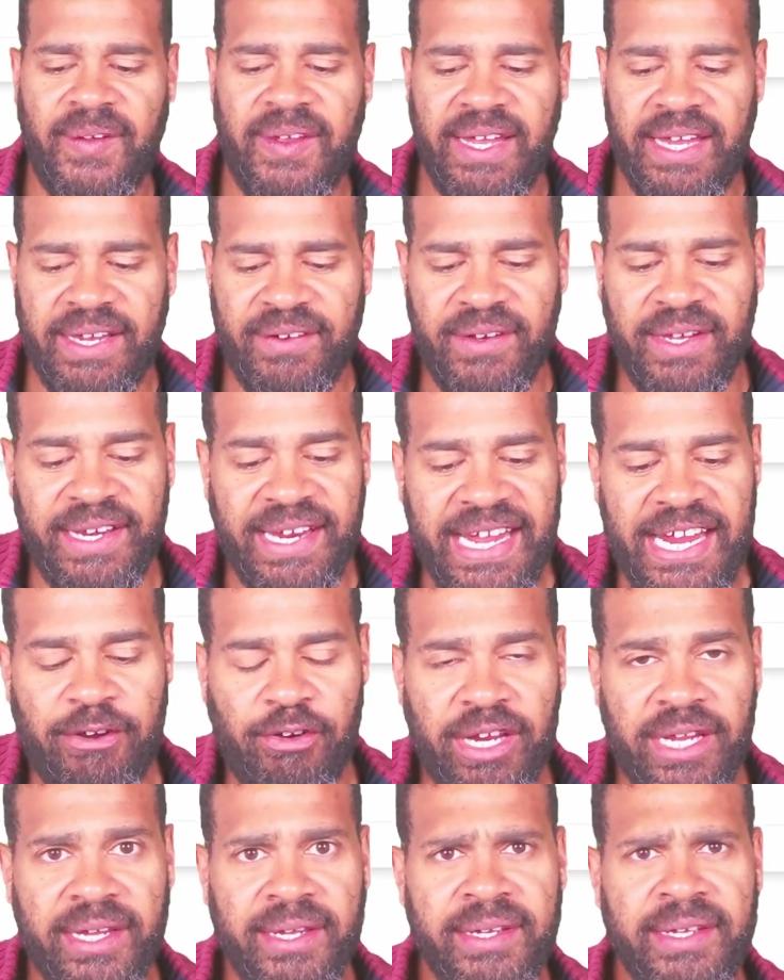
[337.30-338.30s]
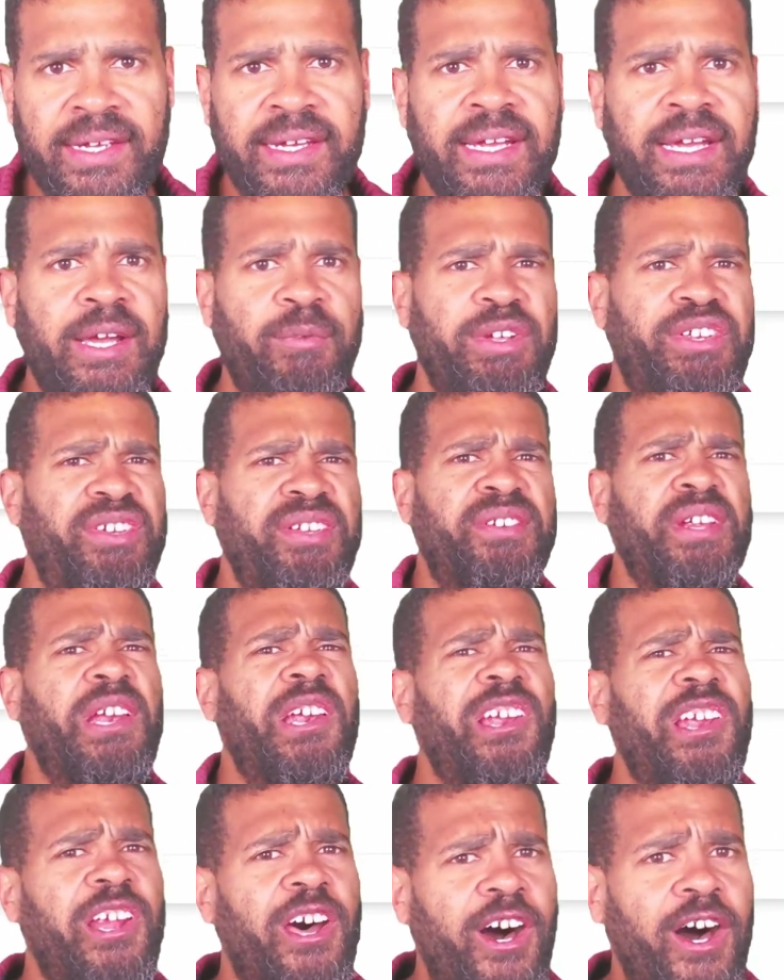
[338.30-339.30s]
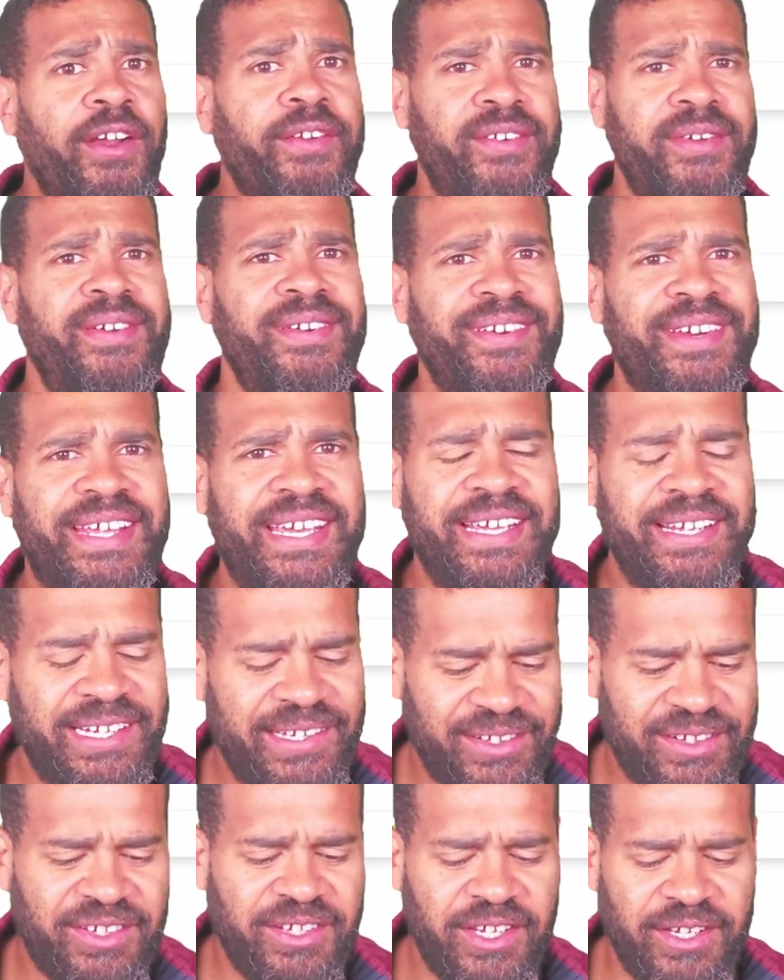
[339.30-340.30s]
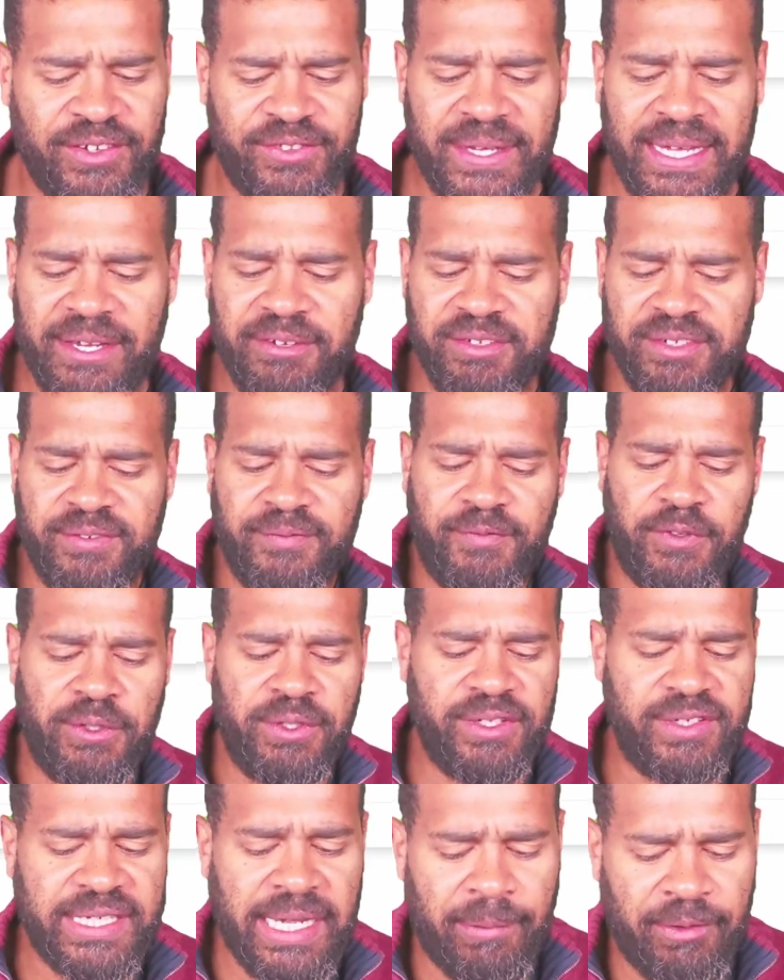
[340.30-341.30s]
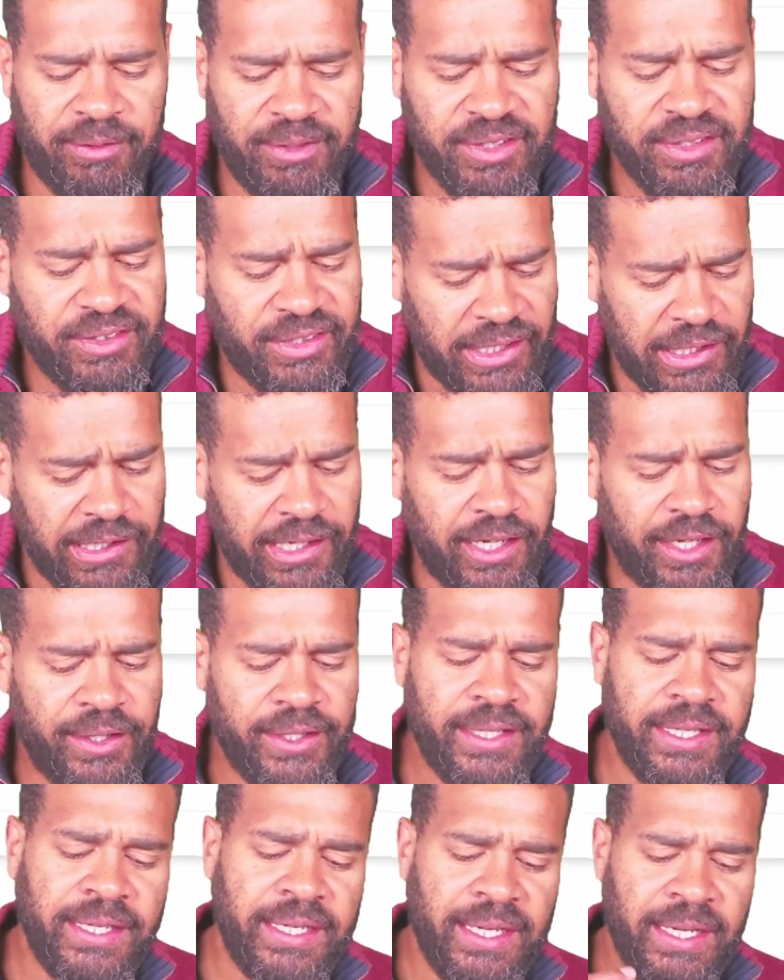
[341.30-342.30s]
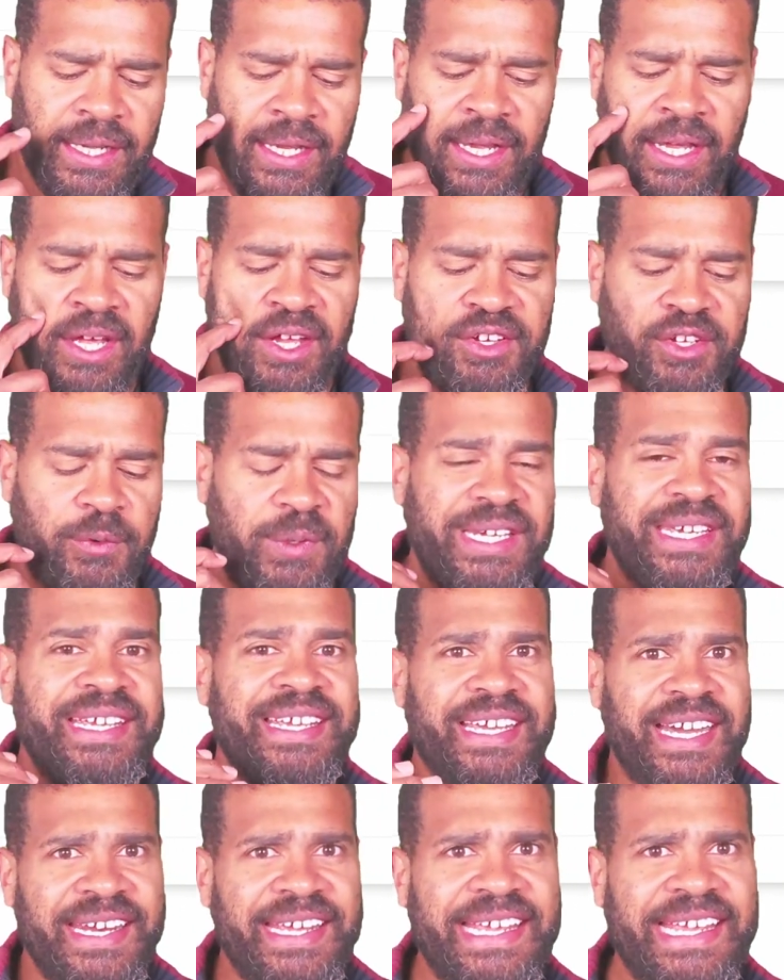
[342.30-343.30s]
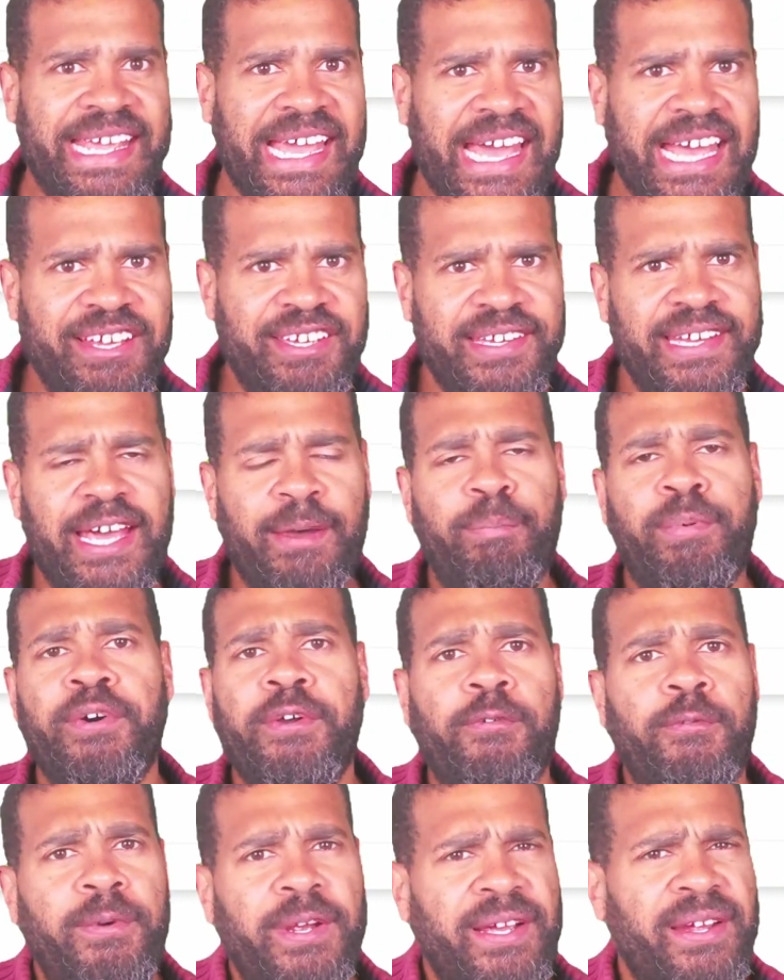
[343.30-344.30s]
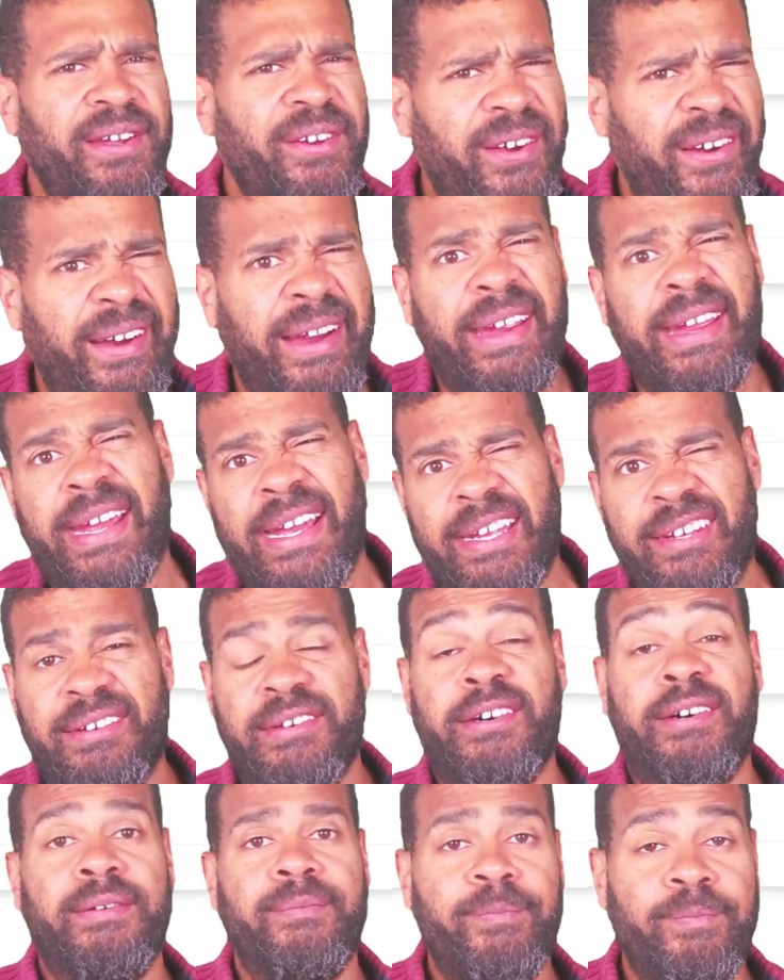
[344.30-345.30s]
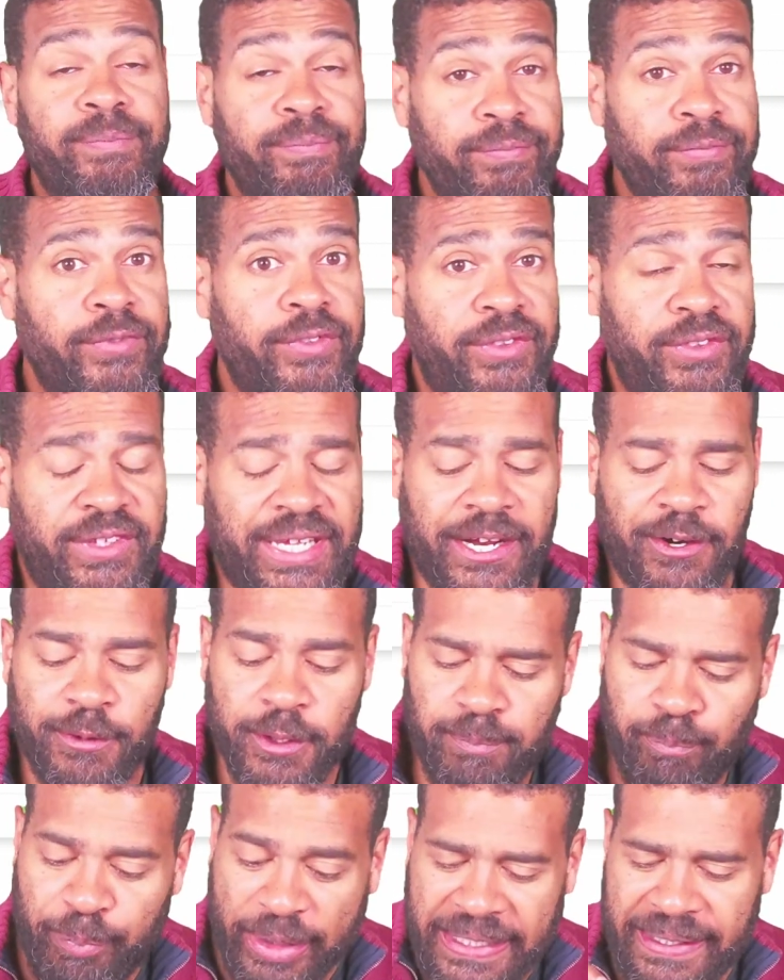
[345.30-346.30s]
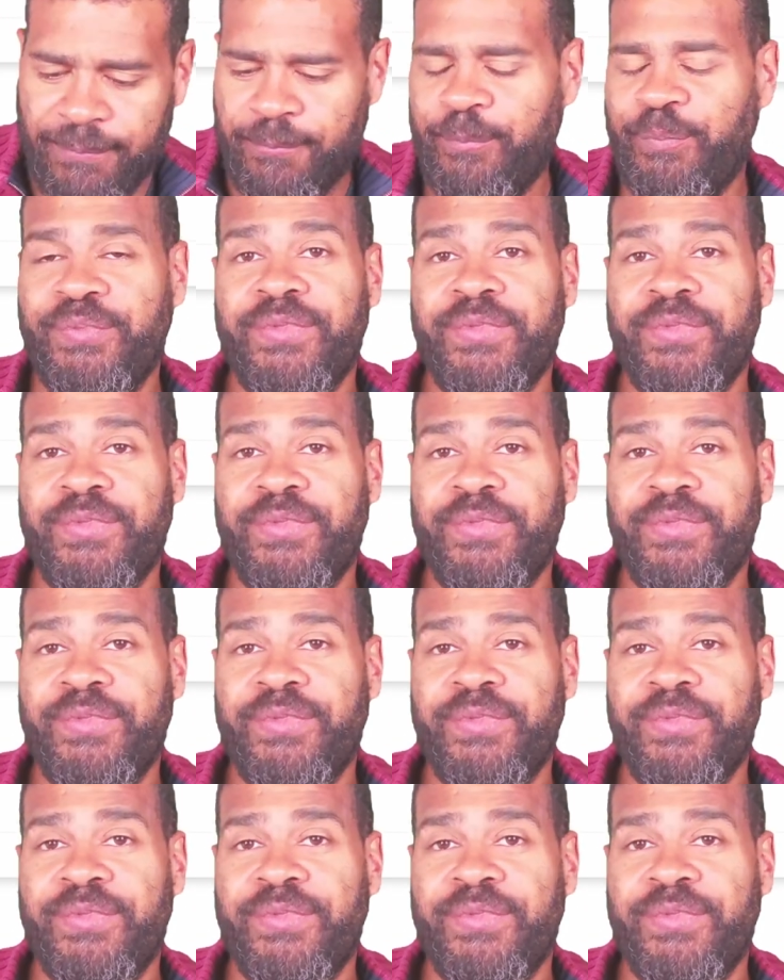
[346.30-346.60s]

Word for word: in an area, which is a lot, okay? A thousand food establishments is a lot. So we can kind of get to that point where we're going, all right, yeah, it's not terrible, but